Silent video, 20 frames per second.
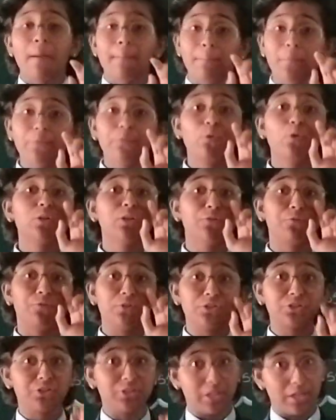Before the
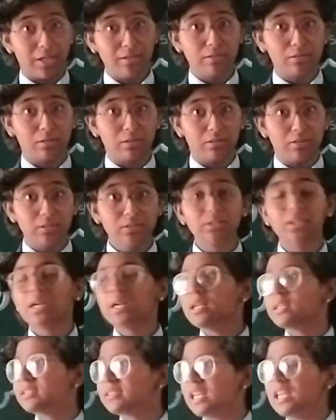fission occurs,
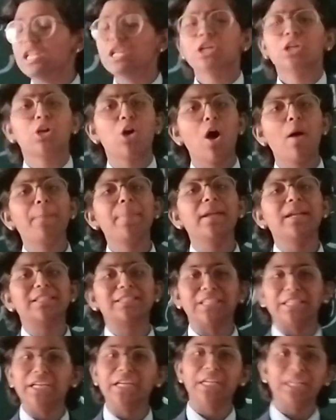cells copy a
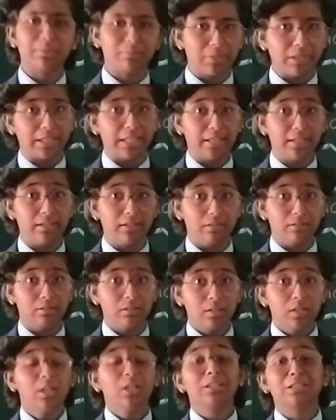genetic material.
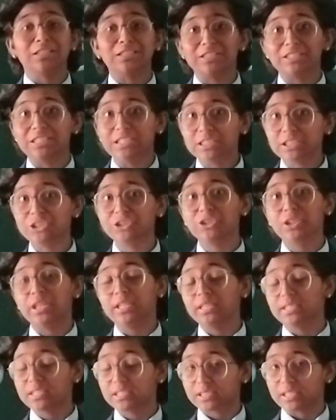In
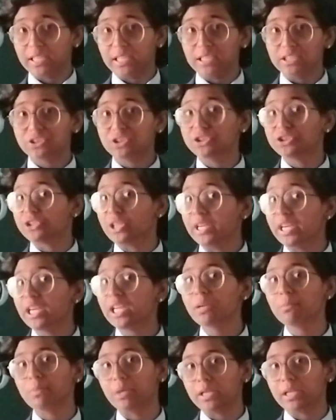this case, the
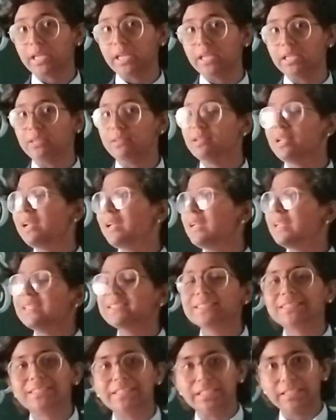genetic material
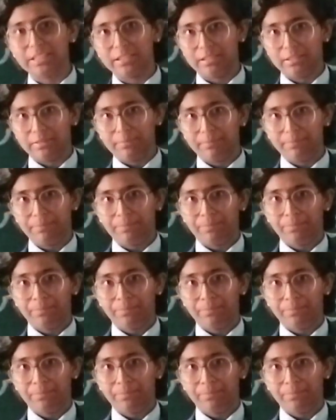is DNA.